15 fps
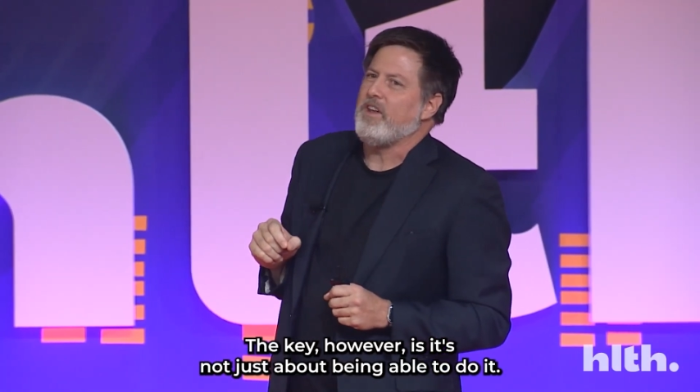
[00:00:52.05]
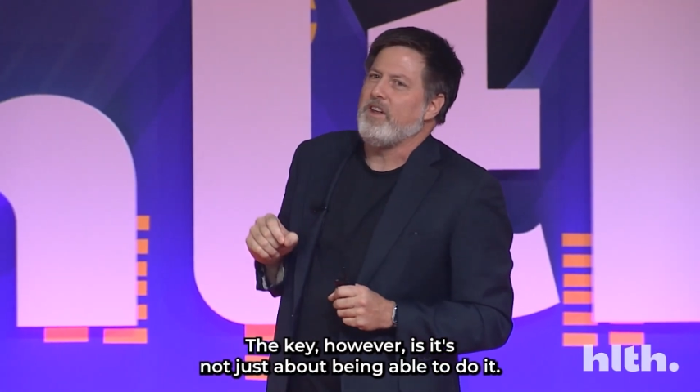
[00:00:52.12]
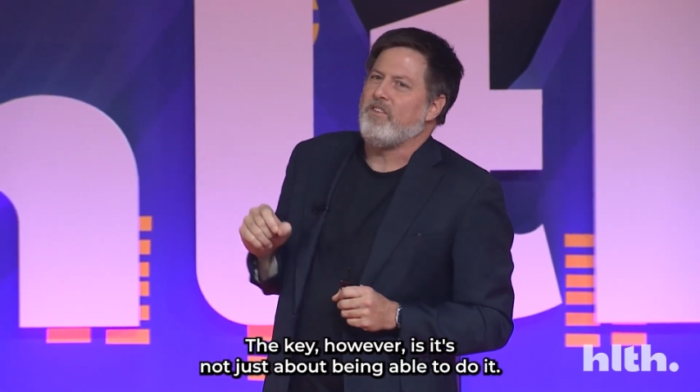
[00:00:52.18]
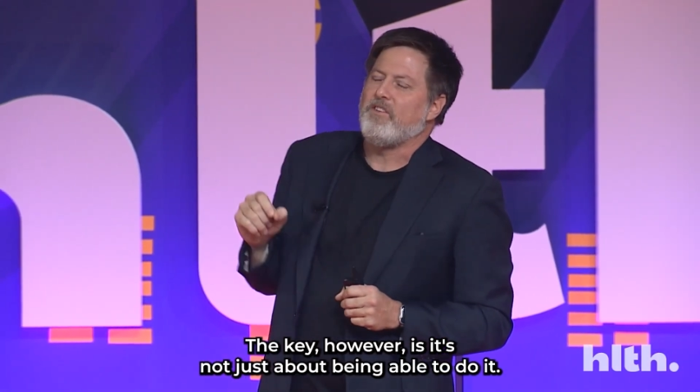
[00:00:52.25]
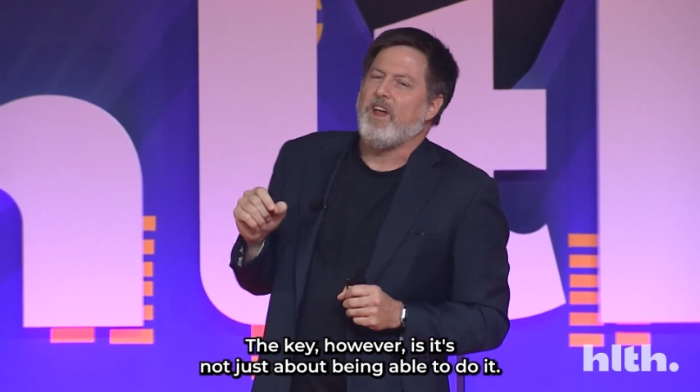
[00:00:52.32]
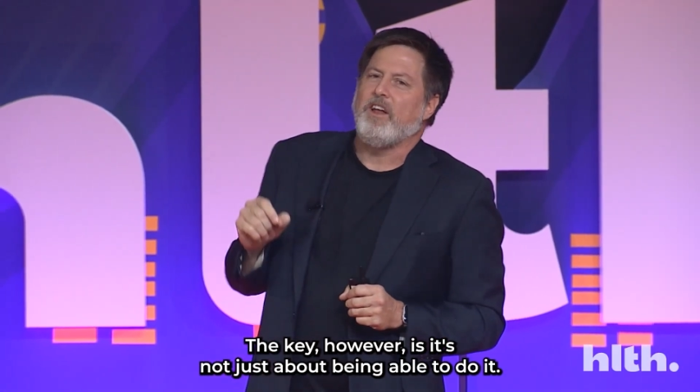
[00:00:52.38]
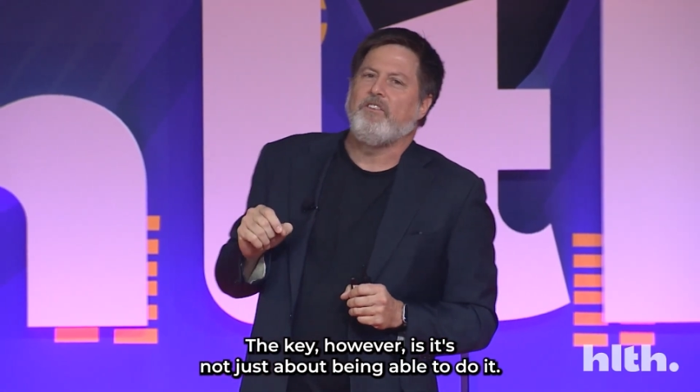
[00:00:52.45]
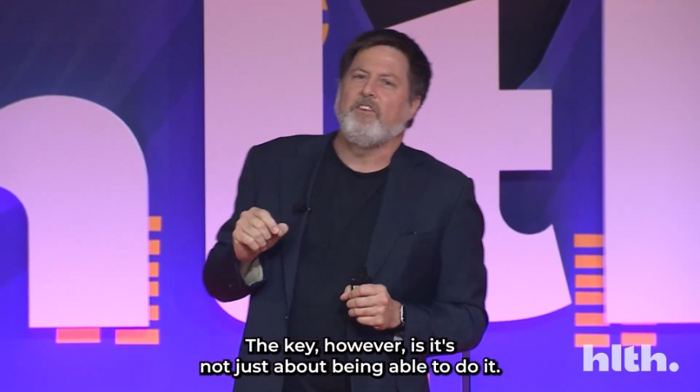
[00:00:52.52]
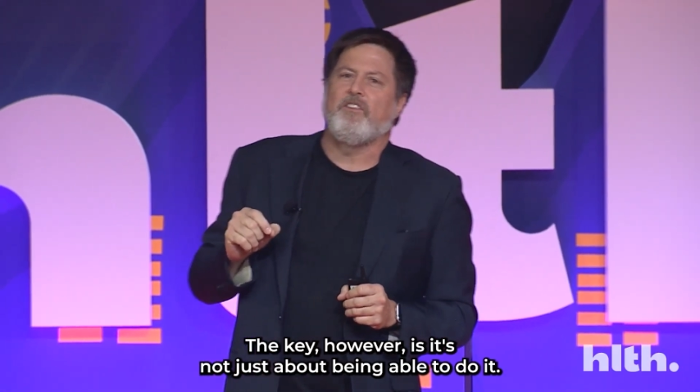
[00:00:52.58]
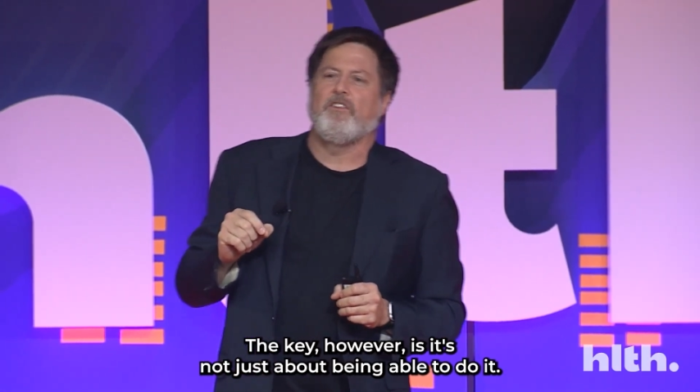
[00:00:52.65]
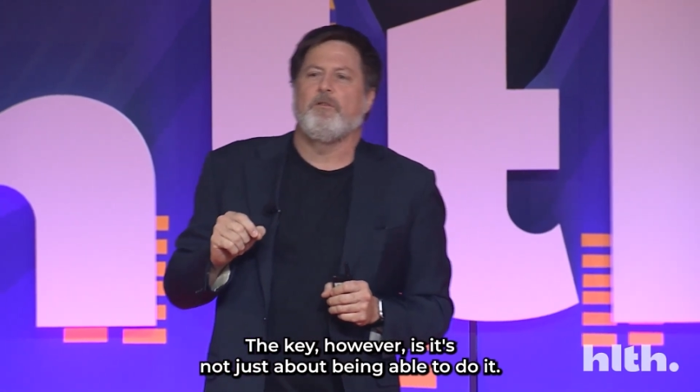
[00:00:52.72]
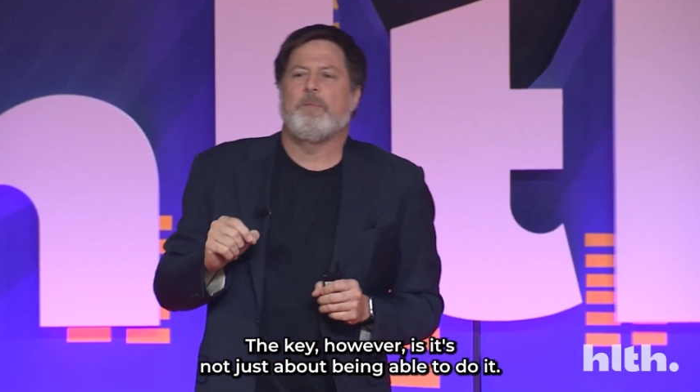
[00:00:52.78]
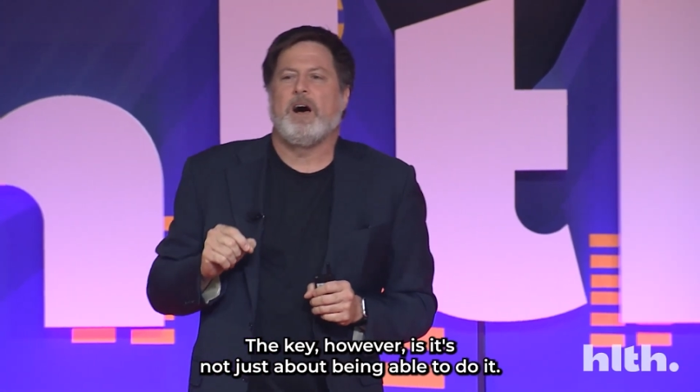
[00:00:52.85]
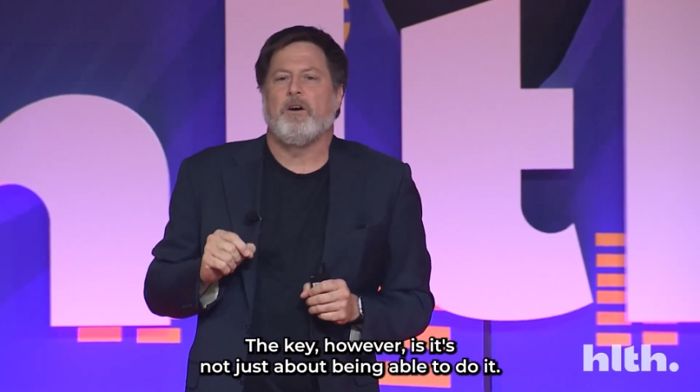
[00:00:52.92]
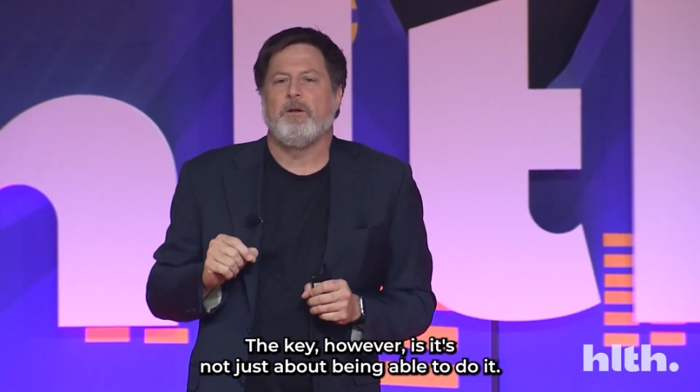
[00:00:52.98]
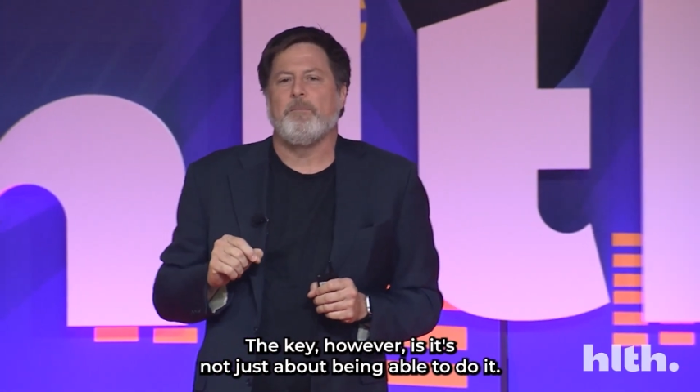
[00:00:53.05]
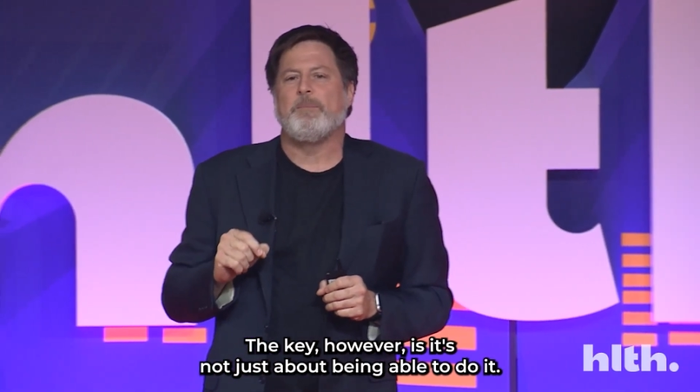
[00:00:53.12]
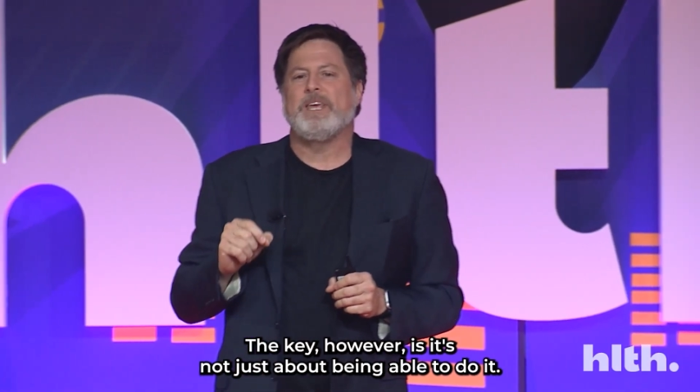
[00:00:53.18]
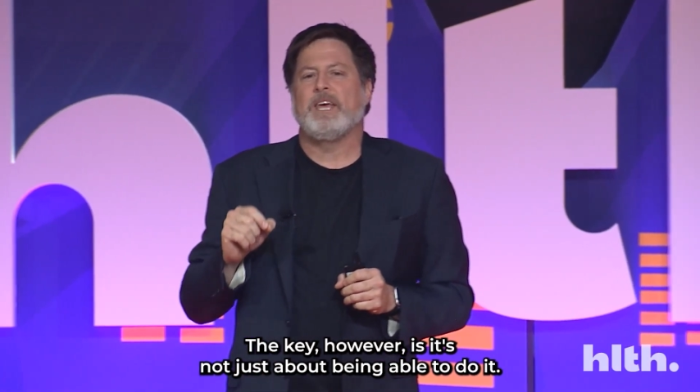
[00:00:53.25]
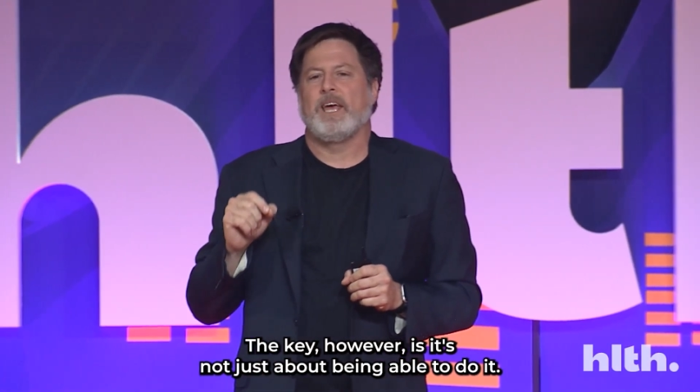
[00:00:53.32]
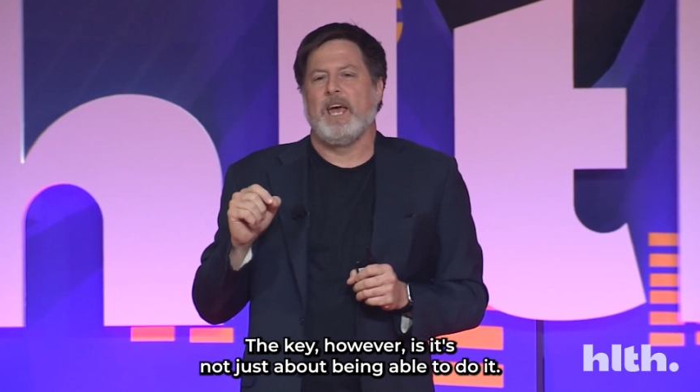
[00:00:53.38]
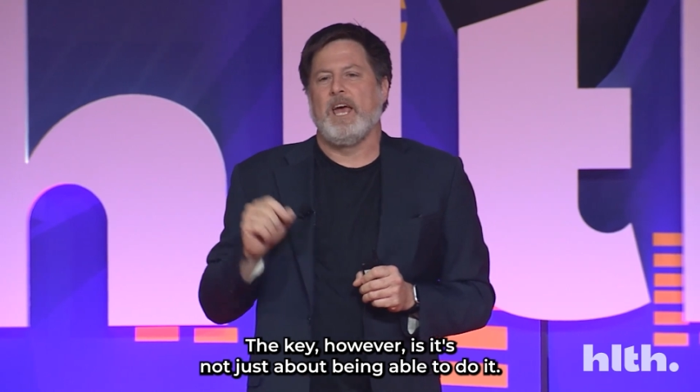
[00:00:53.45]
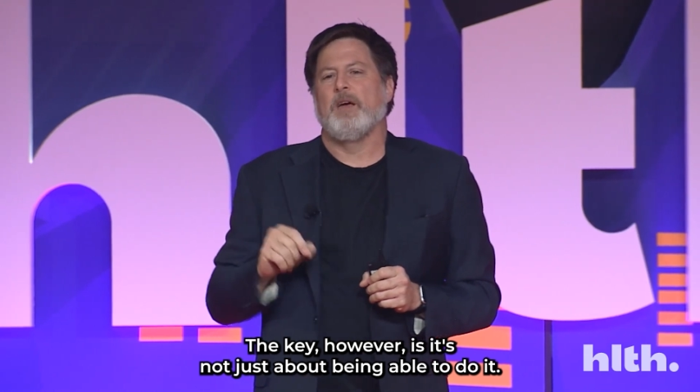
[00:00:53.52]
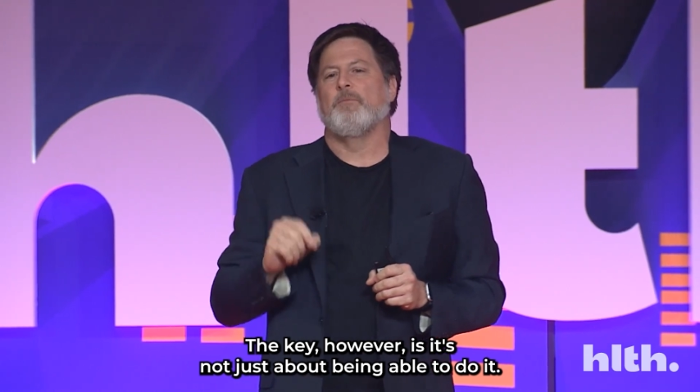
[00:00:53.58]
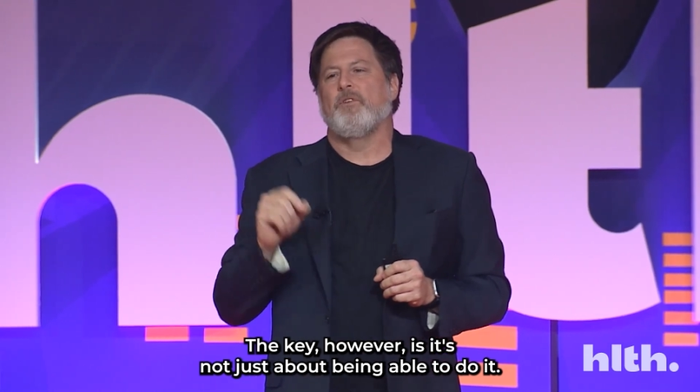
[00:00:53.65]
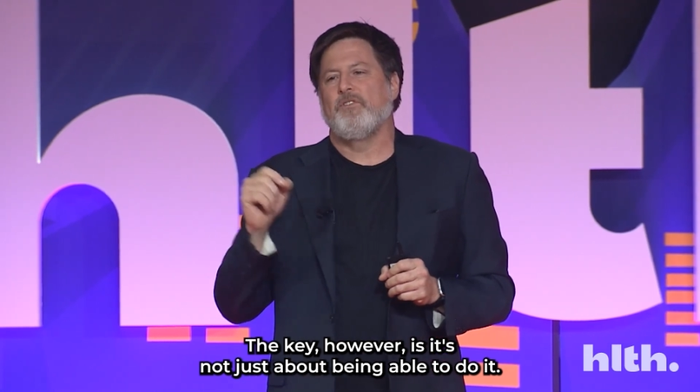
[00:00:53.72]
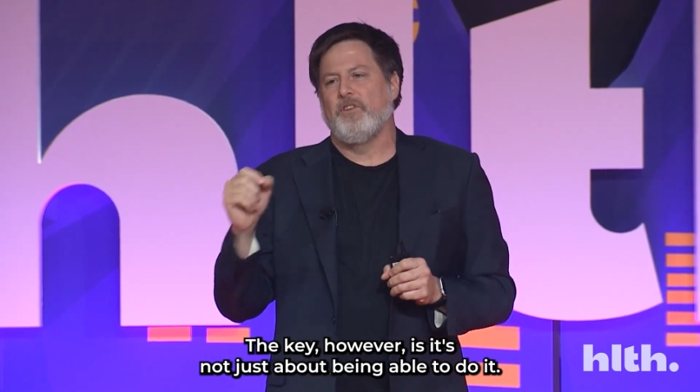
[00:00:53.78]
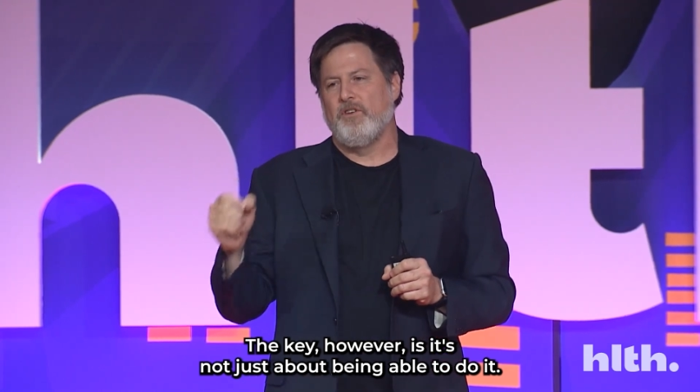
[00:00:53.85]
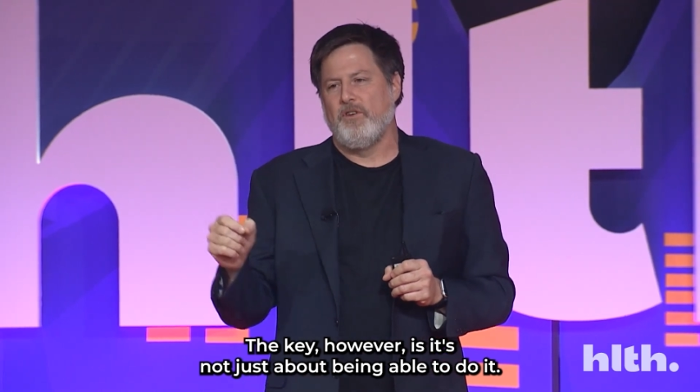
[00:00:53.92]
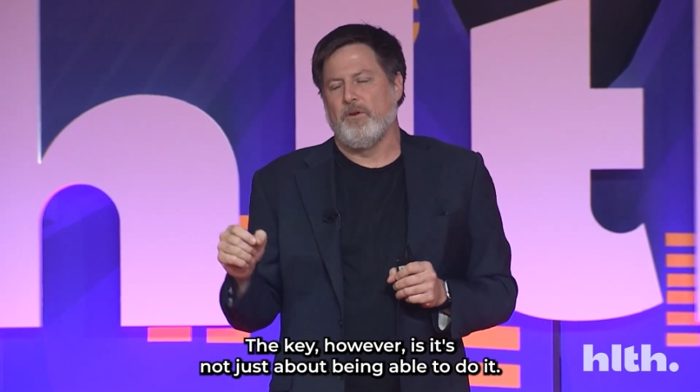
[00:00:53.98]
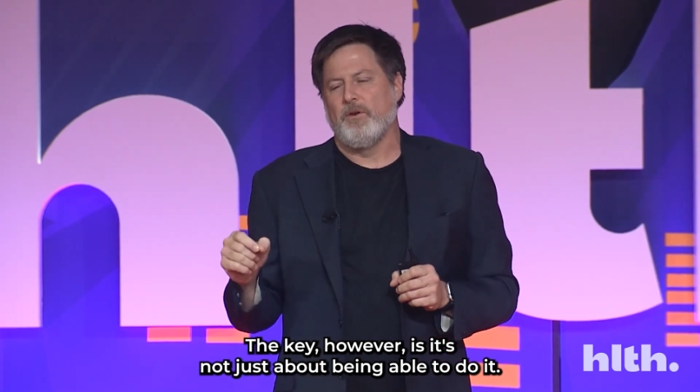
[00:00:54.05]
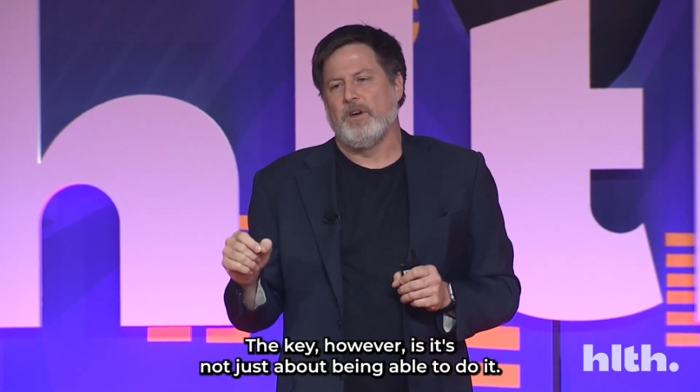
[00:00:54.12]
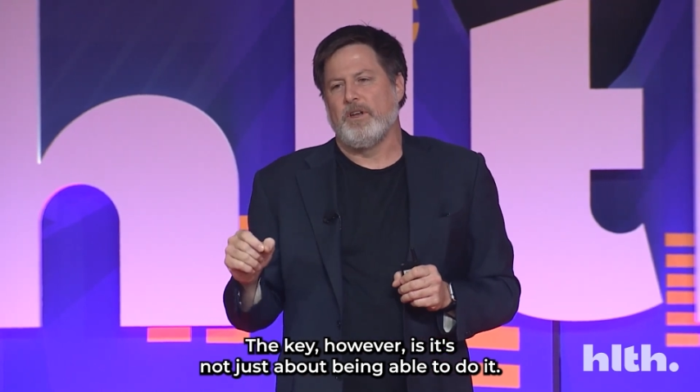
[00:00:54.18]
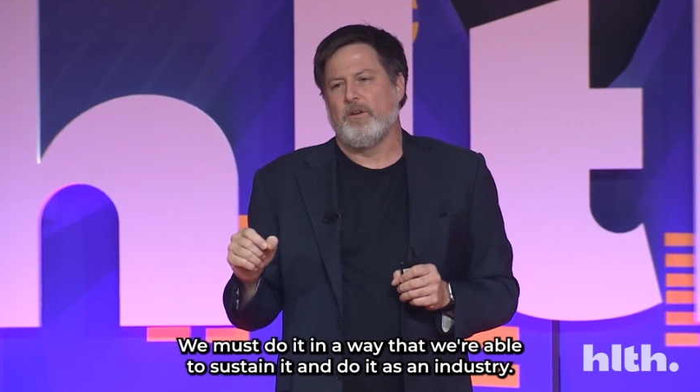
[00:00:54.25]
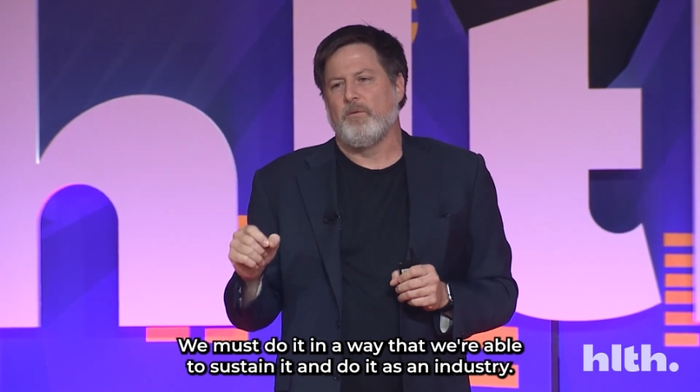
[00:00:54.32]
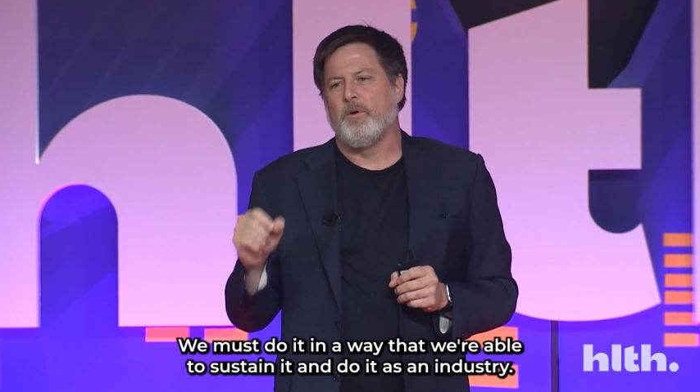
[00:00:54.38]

it's not just about being able to do it.